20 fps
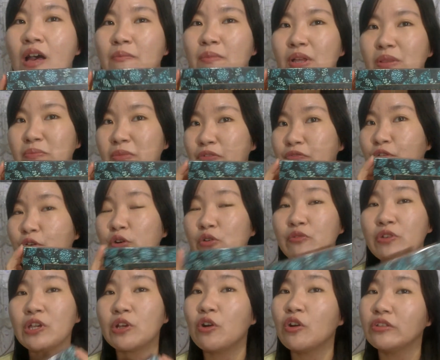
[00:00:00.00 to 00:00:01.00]
But before
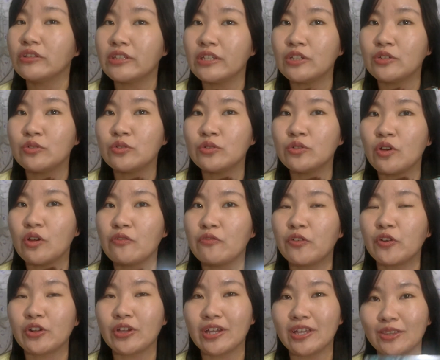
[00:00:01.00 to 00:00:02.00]
we continue, don't
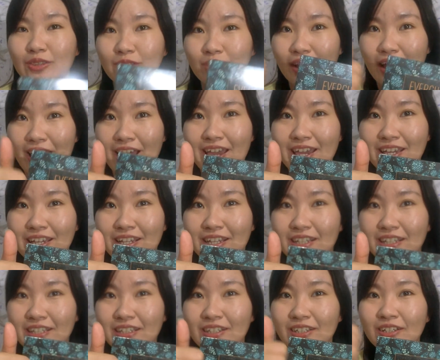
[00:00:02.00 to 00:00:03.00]
forget to like,
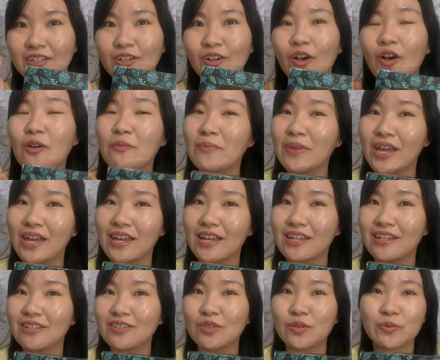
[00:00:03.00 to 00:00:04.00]

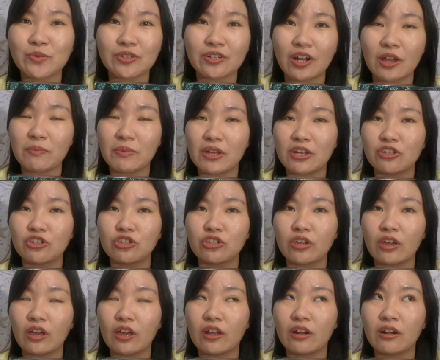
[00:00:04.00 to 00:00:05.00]
comment, subscribe, and
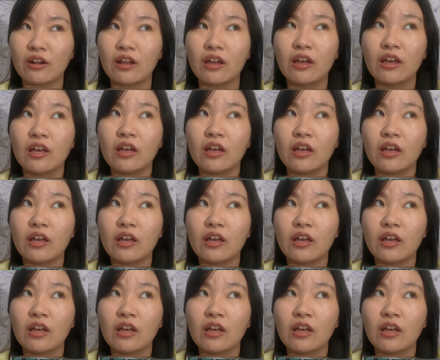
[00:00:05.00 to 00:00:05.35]
share